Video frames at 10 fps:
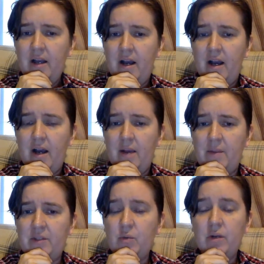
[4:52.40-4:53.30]

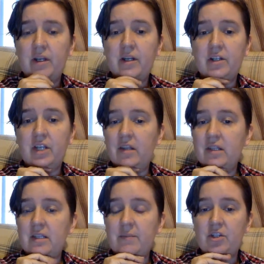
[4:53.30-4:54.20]
And so we're going to kick the
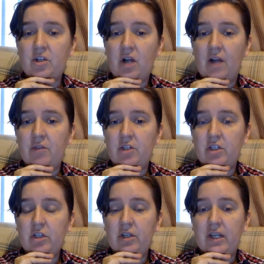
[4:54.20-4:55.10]
semester off with
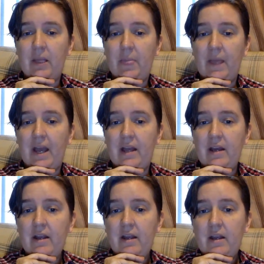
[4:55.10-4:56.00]
just looking at that
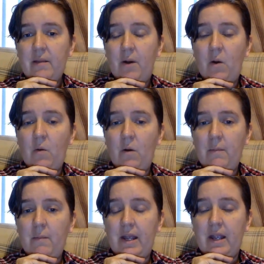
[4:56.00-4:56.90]

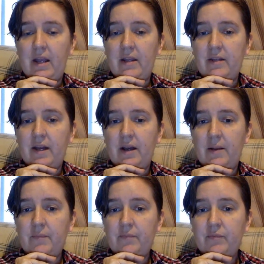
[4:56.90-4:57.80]
poem
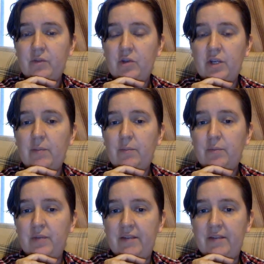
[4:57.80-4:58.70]
and doing a
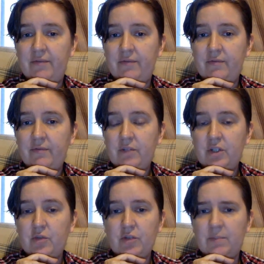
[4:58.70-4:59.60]
brief
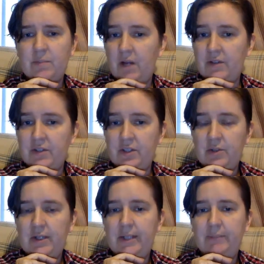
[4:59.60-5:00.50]
just response
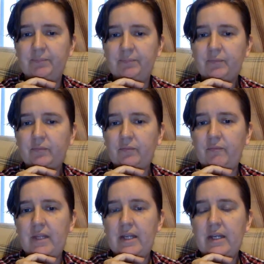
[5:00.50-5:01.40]
to it.
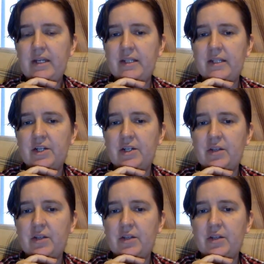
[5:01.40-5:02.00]
in a discussion